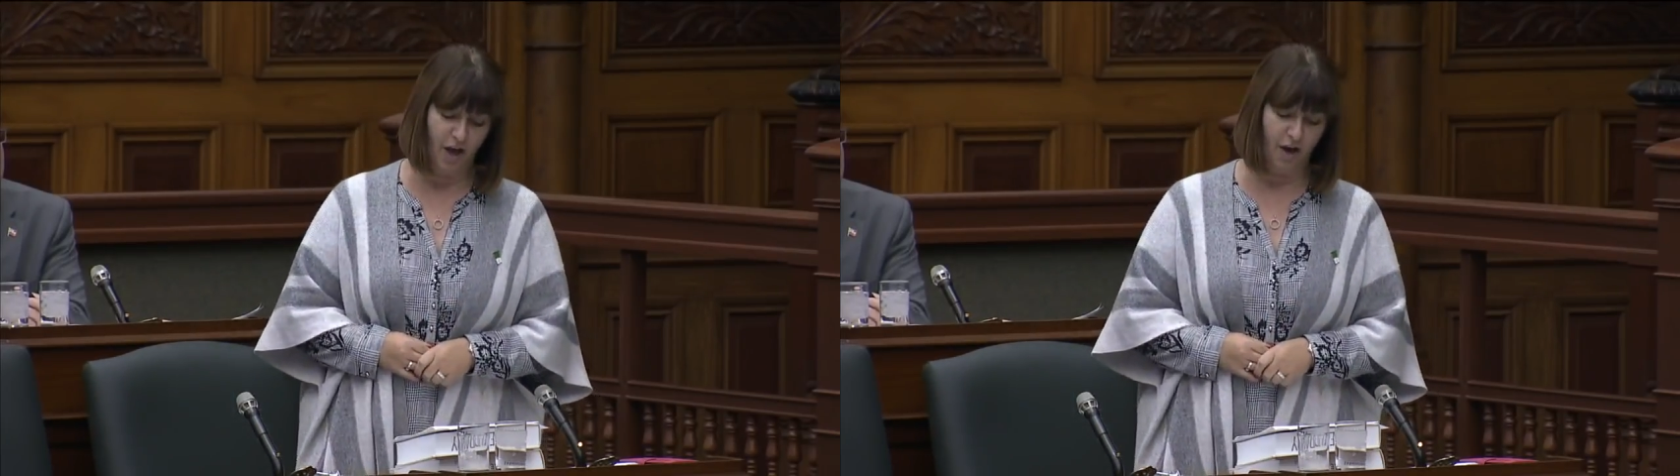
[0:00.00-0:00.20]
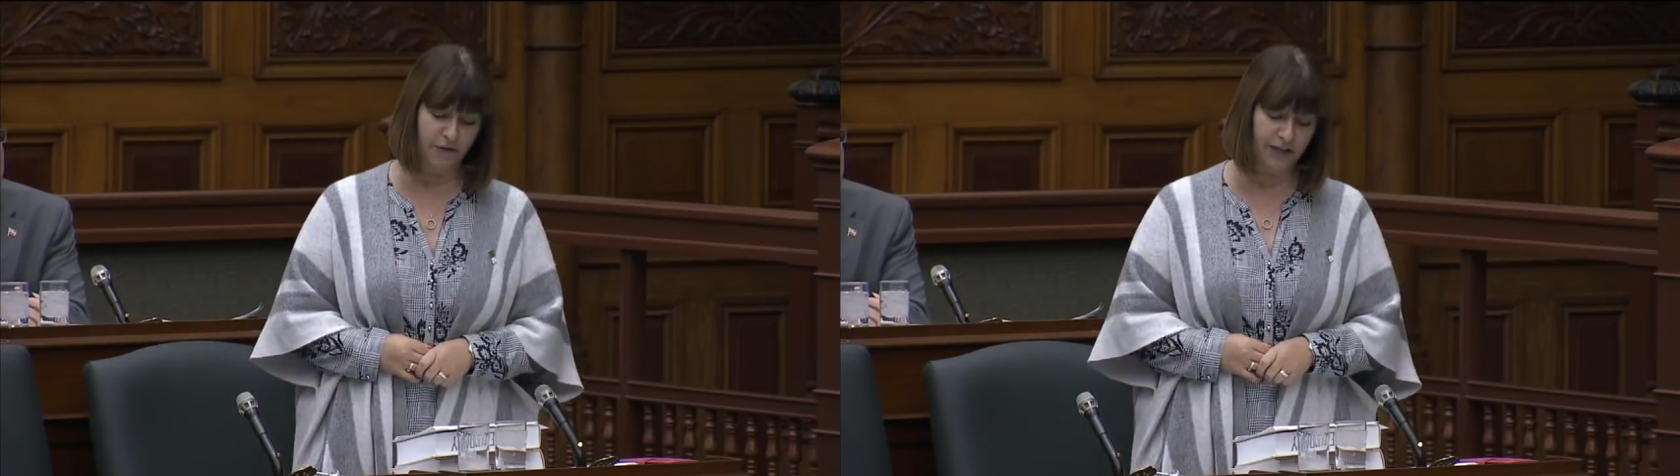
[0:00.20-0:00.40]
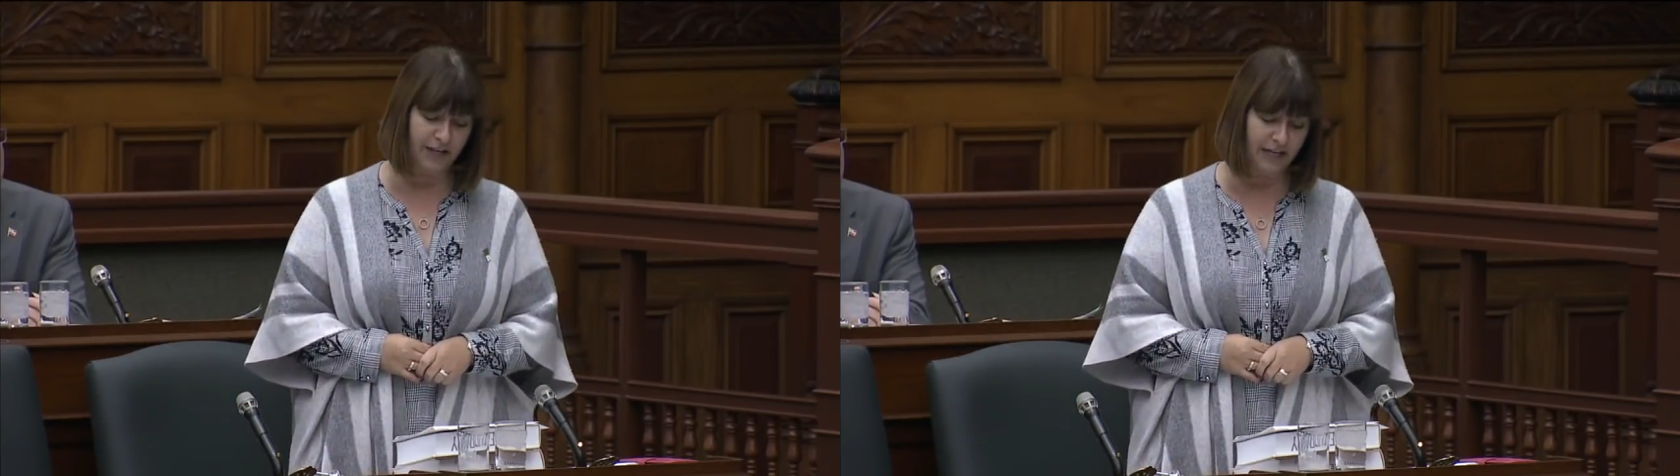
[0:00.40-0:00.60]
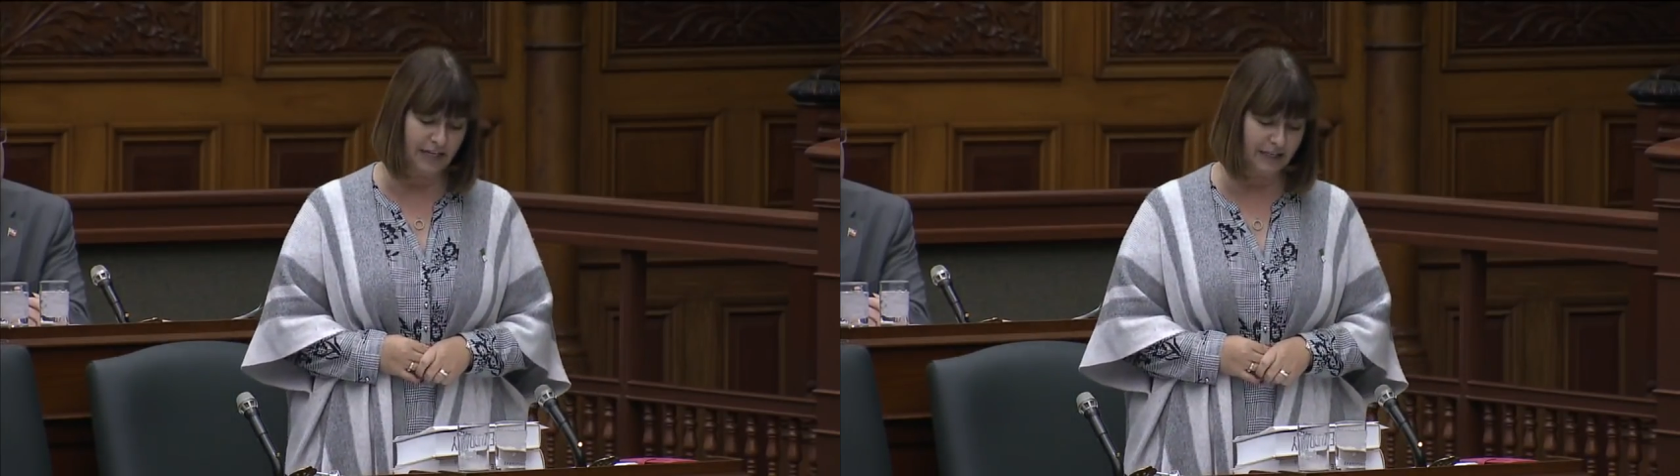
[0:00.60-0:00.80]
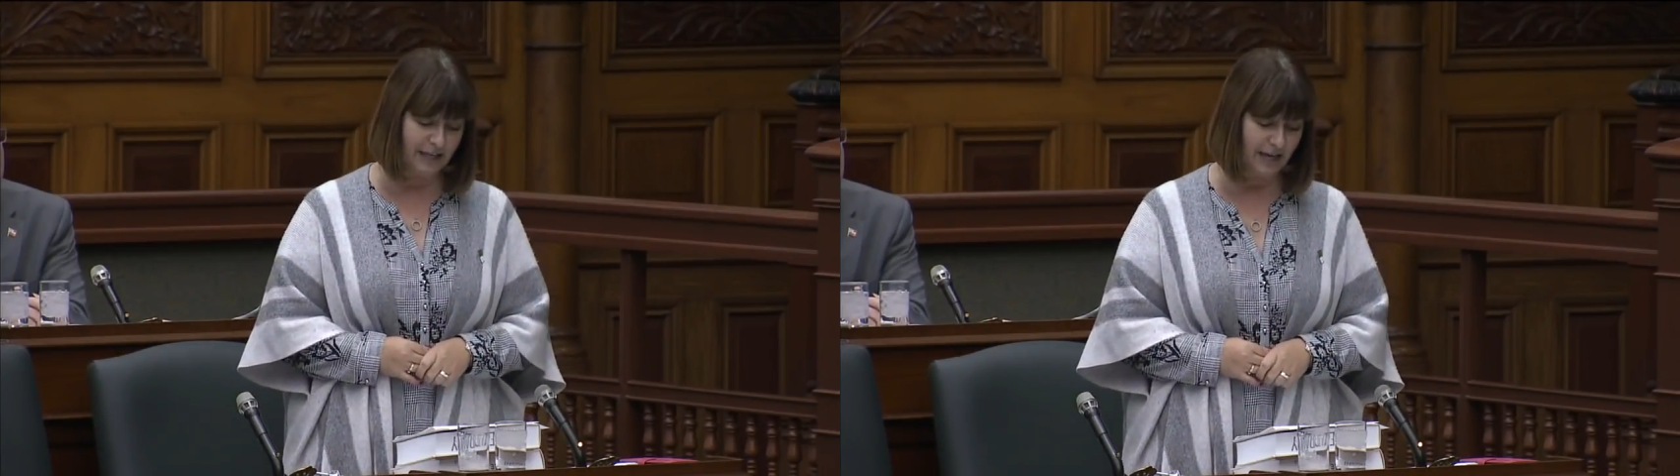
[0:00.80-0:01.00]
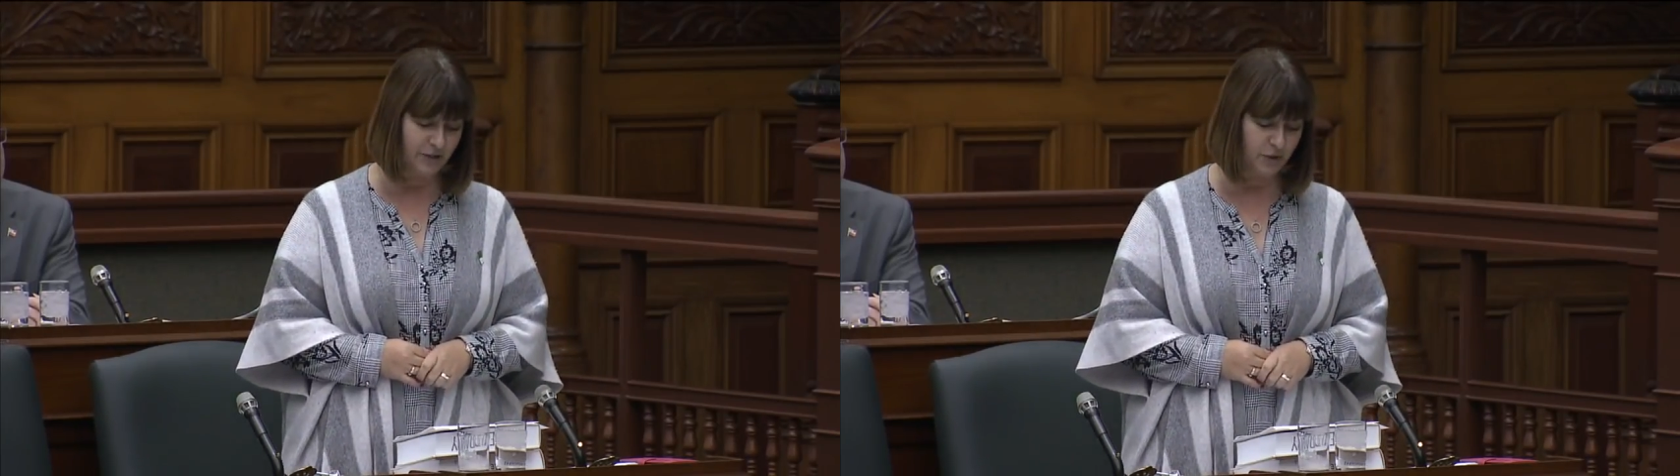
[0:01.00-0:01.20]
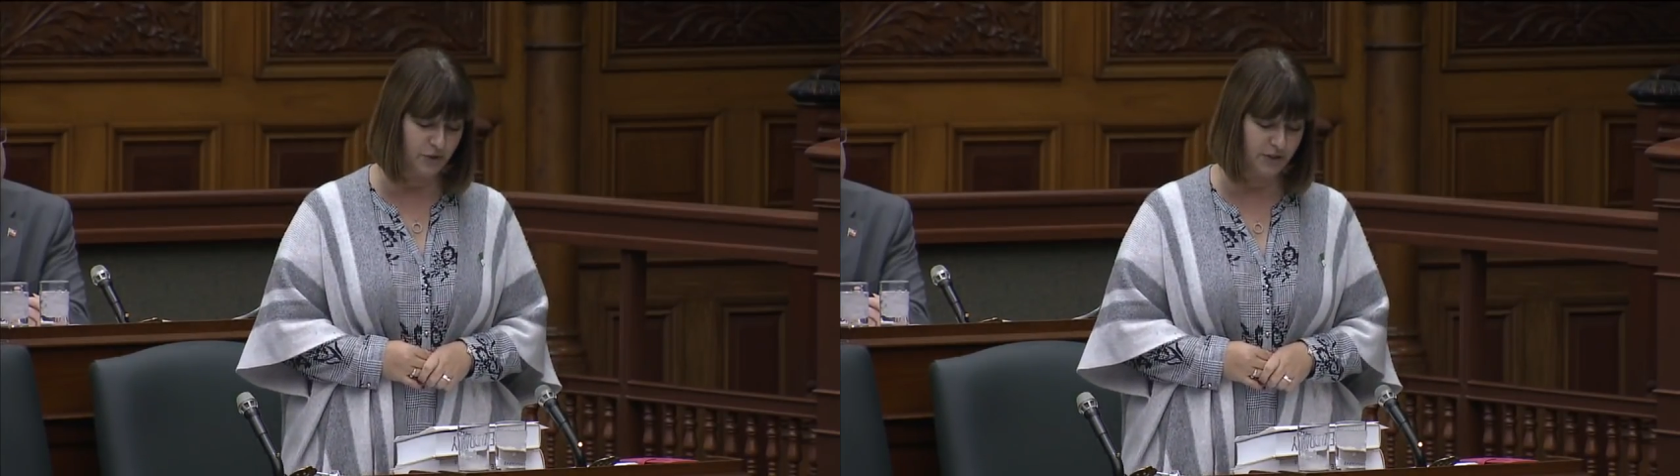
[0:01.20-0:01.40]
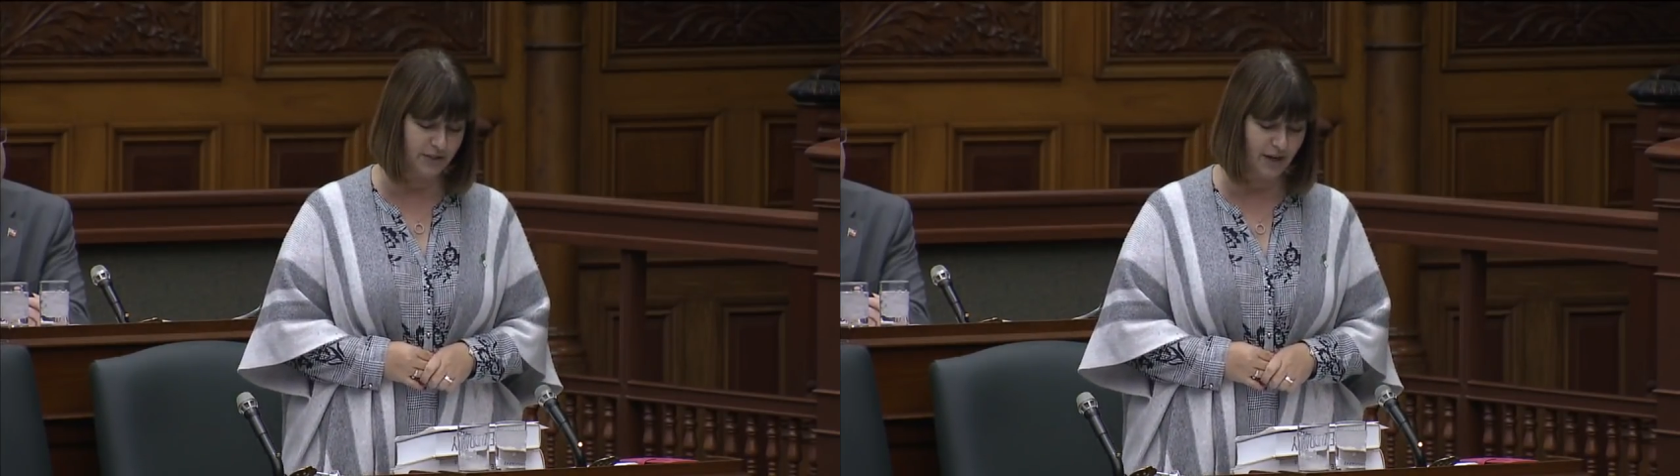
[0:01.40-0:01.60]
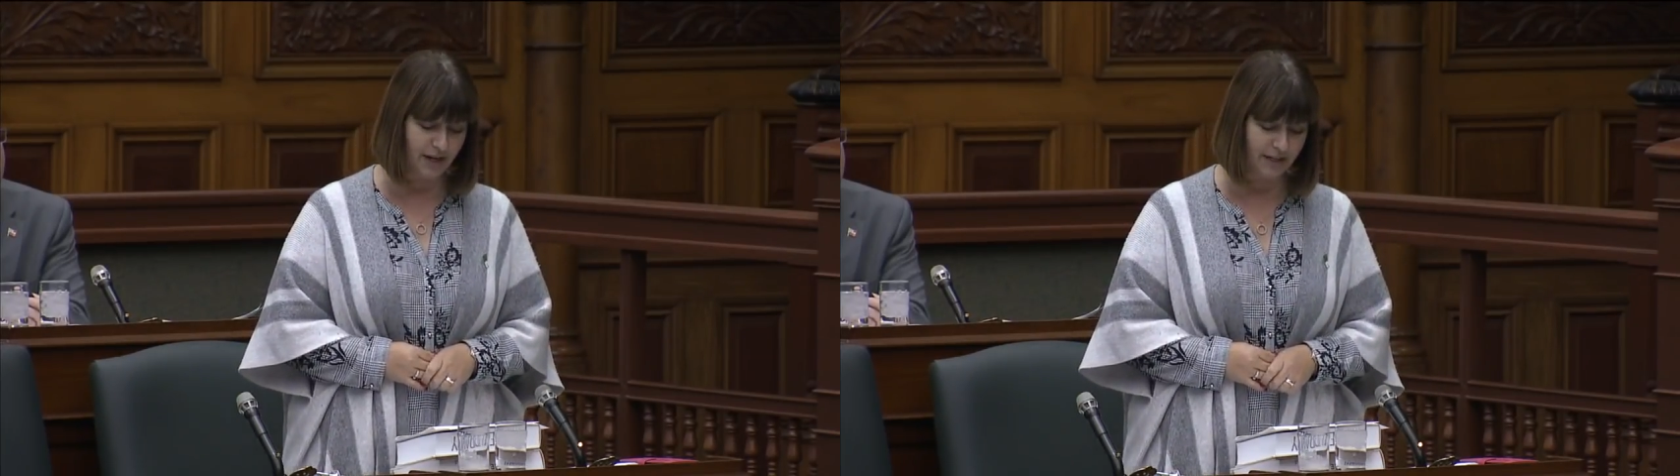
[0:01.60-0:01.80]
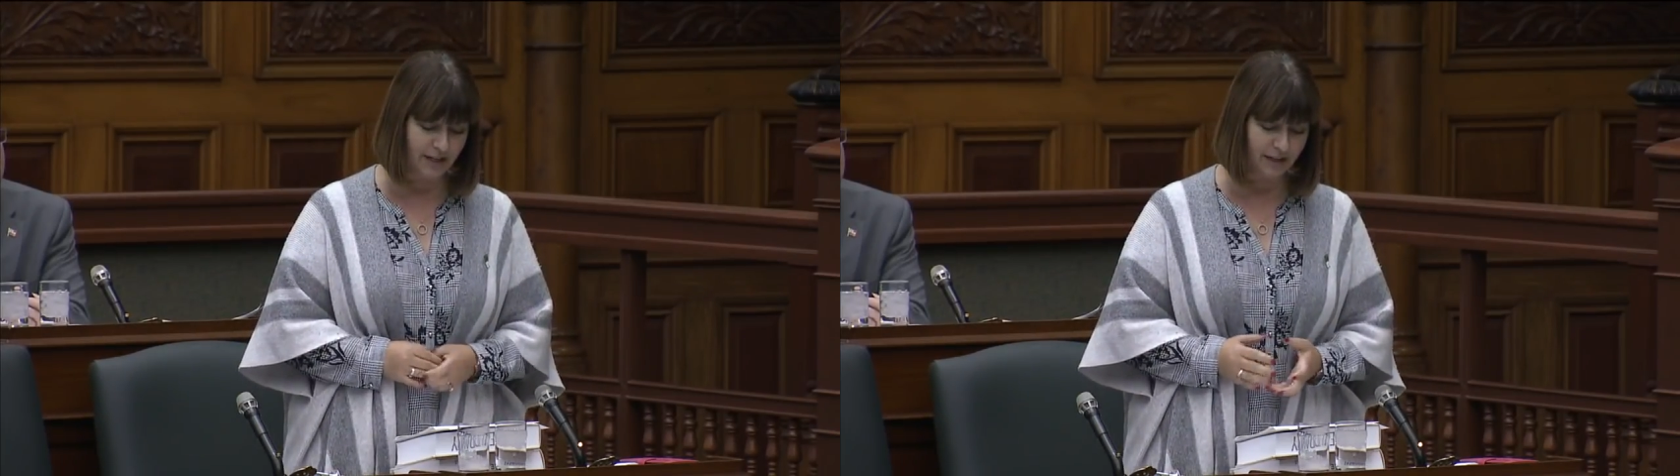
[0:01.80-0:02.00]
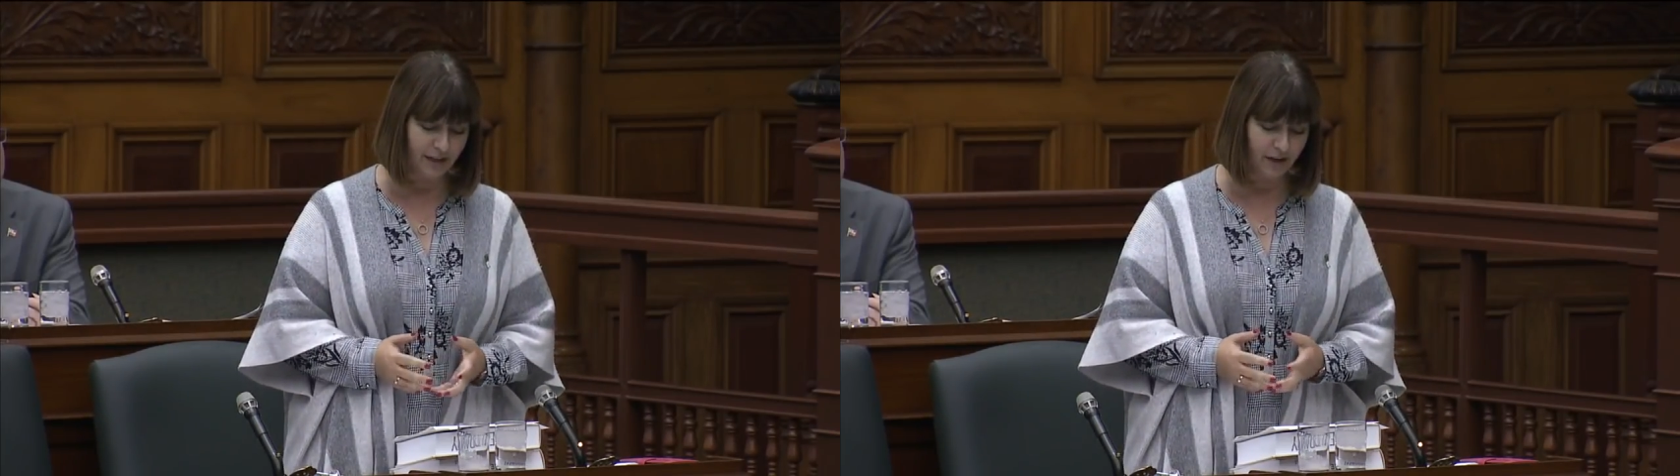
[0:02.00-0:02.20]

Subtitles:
of the Canadian Cancer Society that